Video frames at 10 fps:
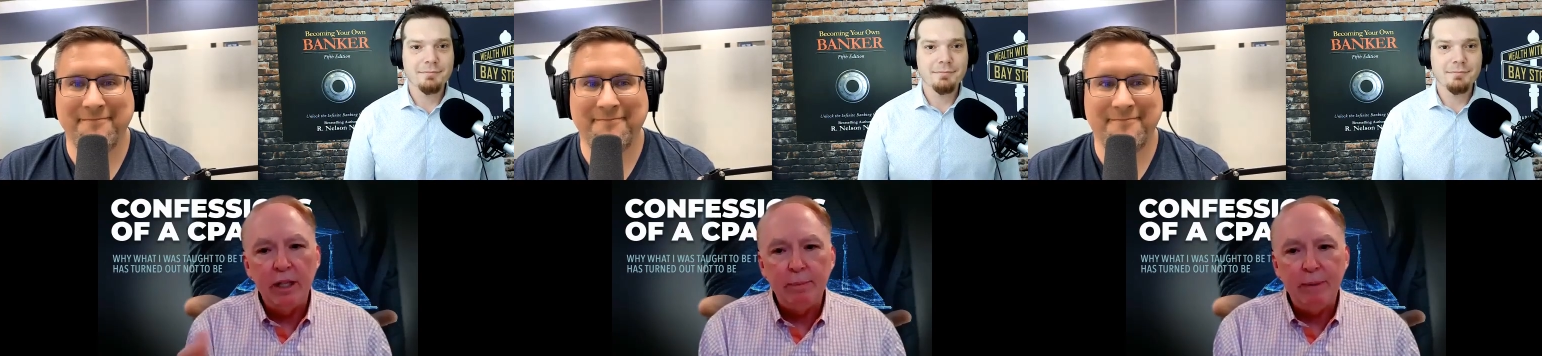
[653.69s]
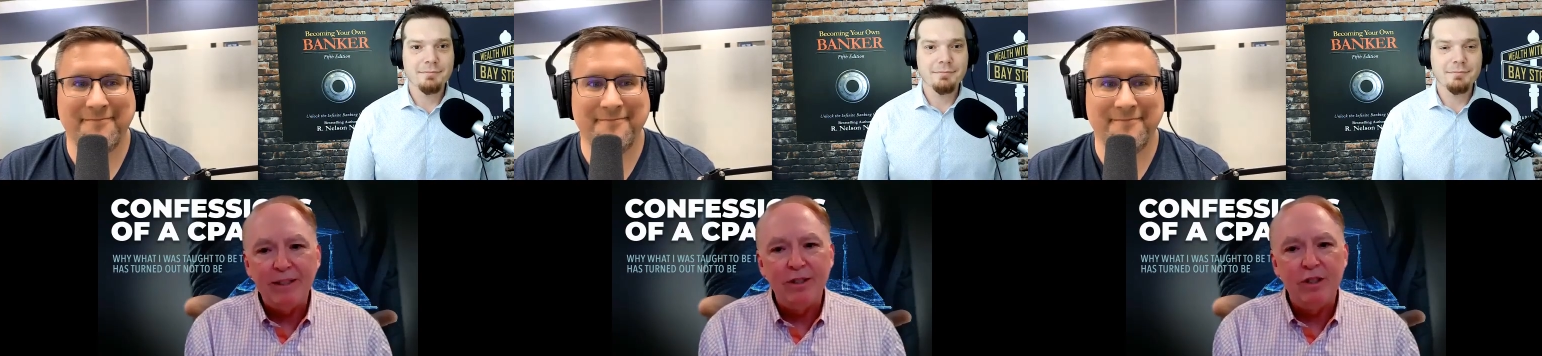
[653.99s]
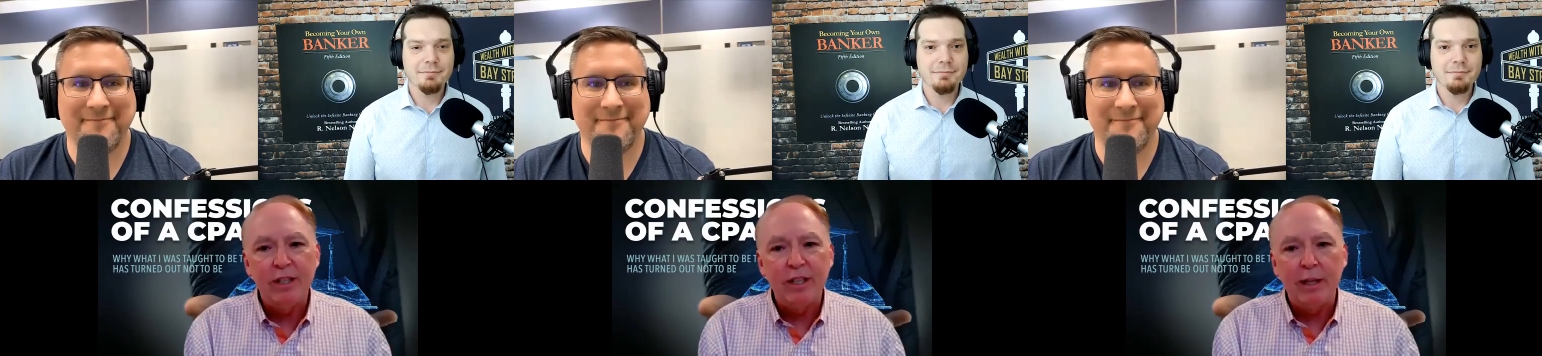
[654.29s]

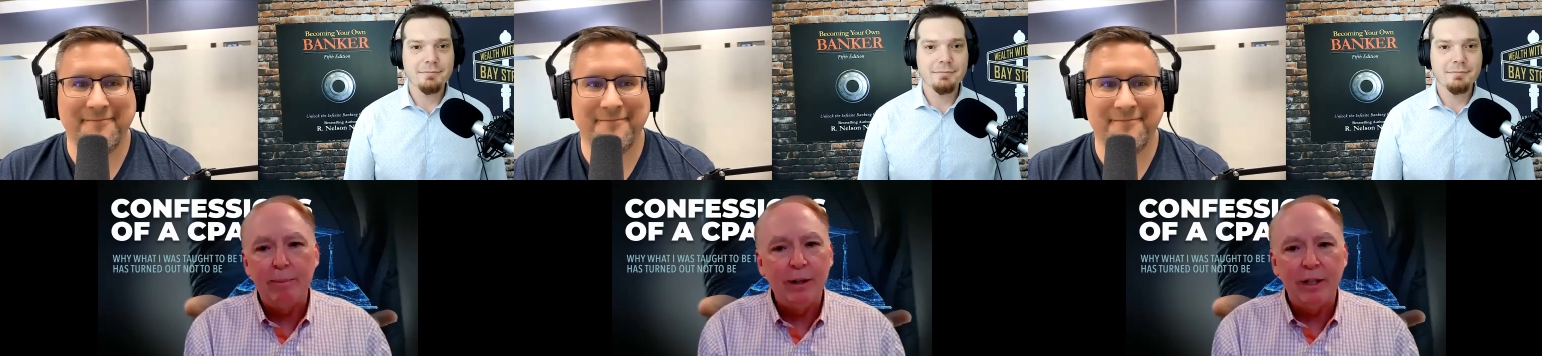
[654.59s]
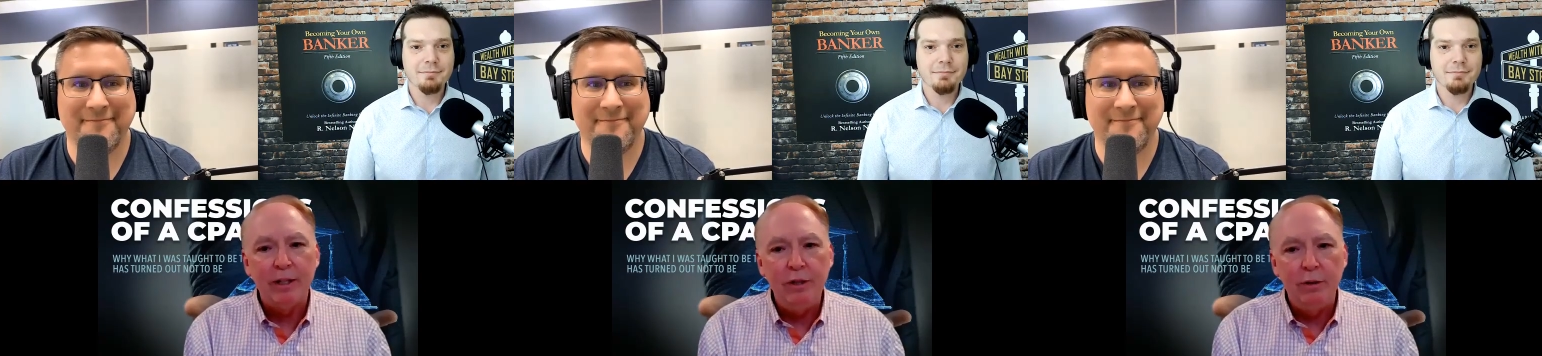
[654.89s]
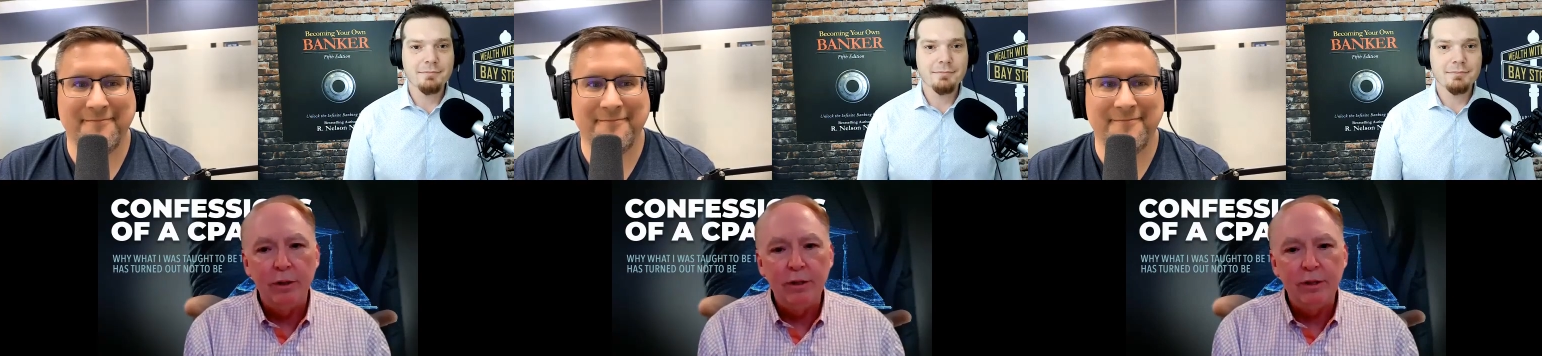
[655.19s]
Speaker 1: expenses just on the part that's
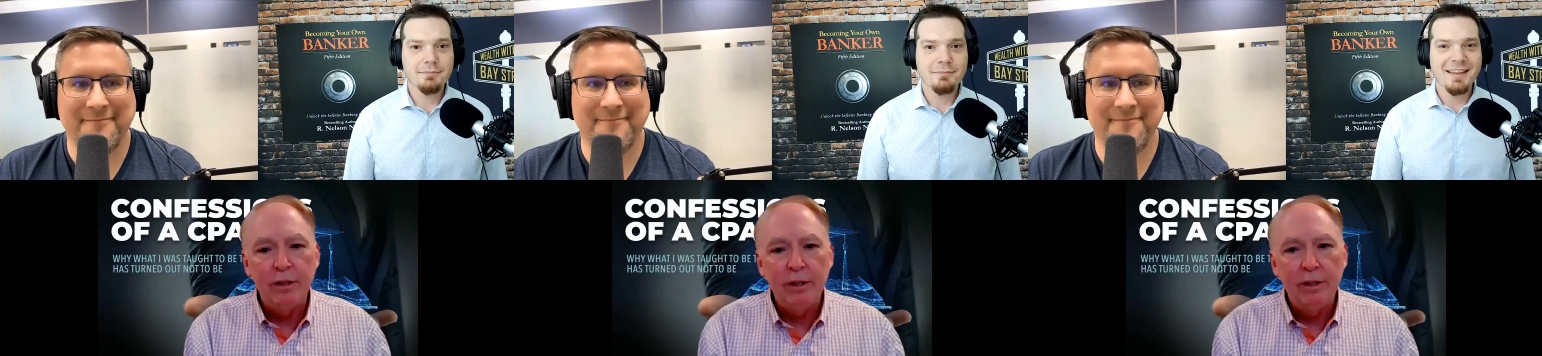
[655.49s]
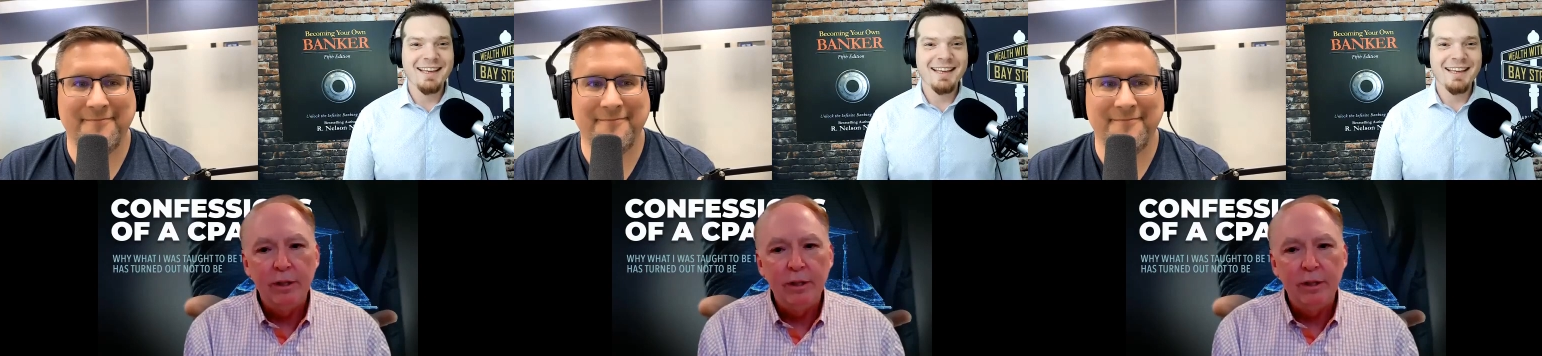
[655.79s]
yours?